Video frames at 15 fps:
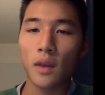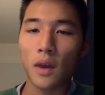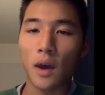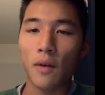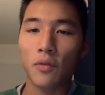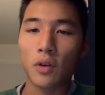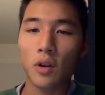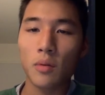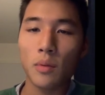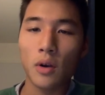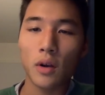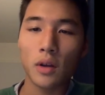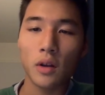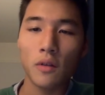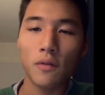African
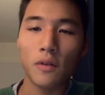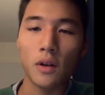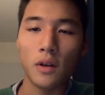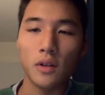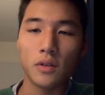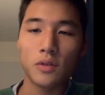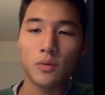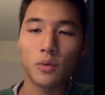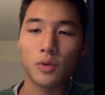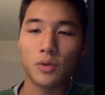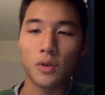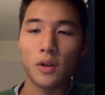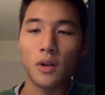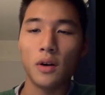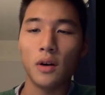American defendants were
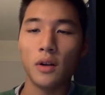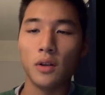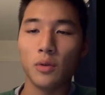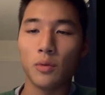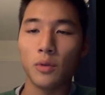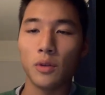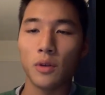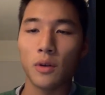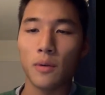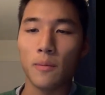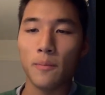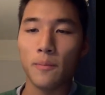treated unequally.